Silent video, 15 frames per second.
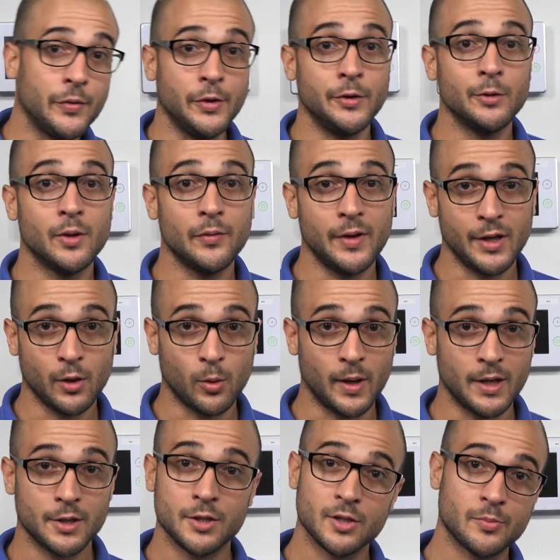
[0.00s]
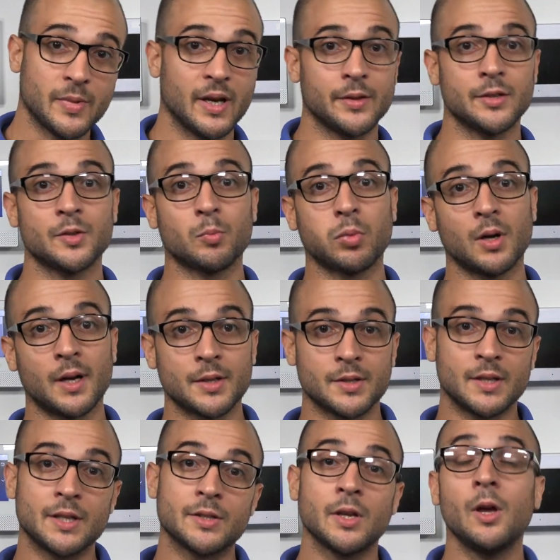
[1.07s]
If you do have any questions about this
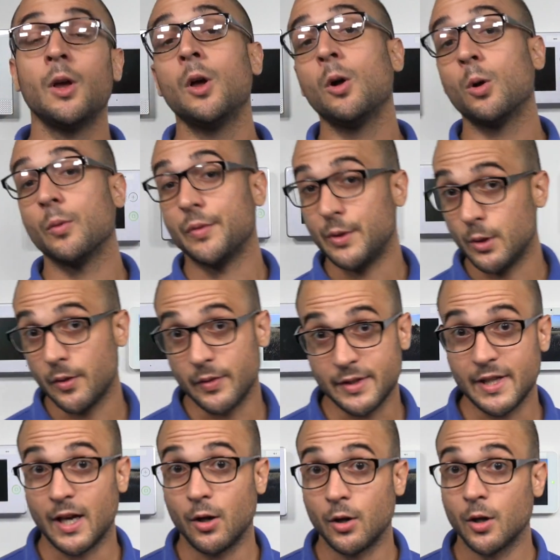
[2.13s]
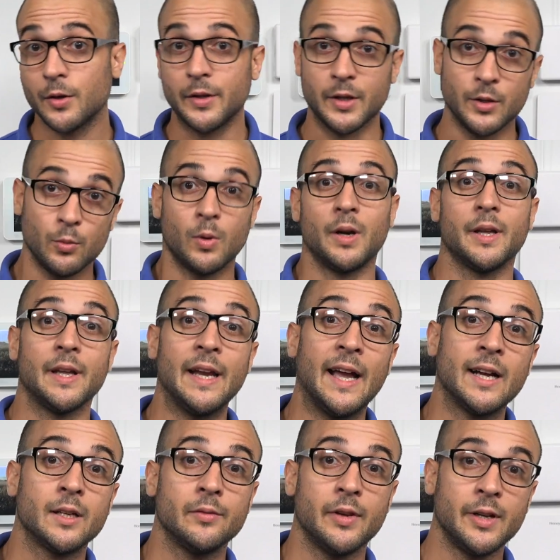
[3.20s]
process, if you do have a Telguard that you want to get
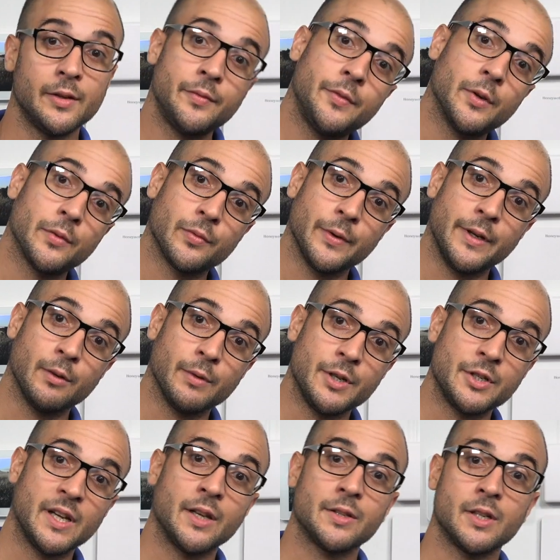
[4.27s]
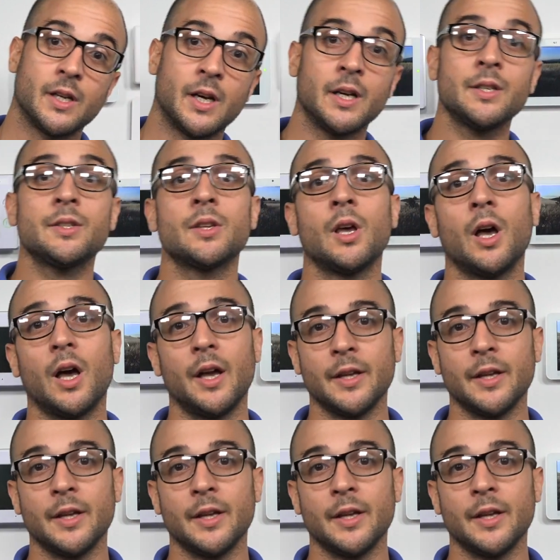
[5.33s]
activated, feel free to reach out to us.